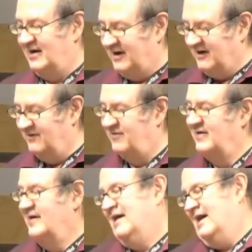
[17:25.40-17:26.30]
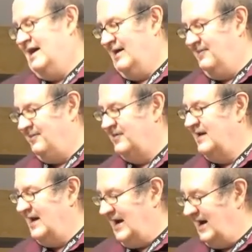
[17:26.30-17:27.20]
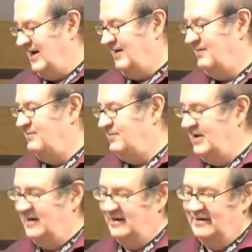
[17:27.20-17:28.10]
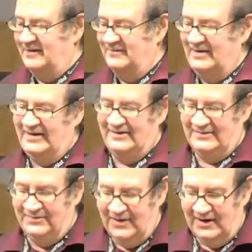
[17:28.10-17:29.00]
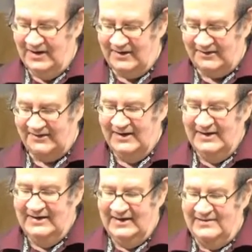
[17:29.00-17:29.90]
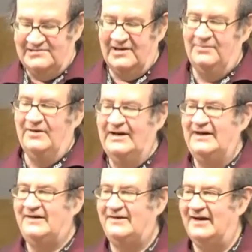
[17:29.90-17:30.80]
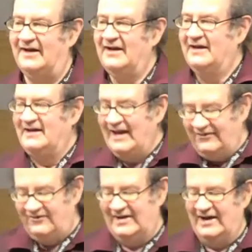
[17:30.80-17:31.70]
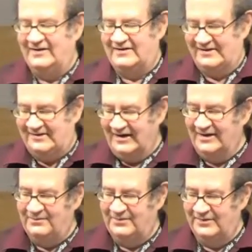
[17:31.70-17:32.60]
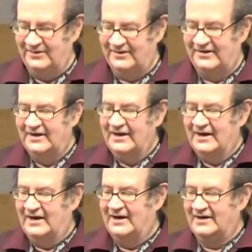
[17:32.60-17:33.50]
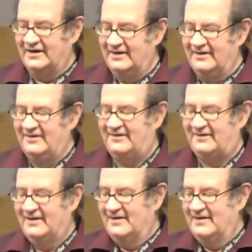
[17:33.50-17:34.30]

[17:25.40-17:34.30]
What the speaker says: of how well the method works. Now, the trouble is left out samples are used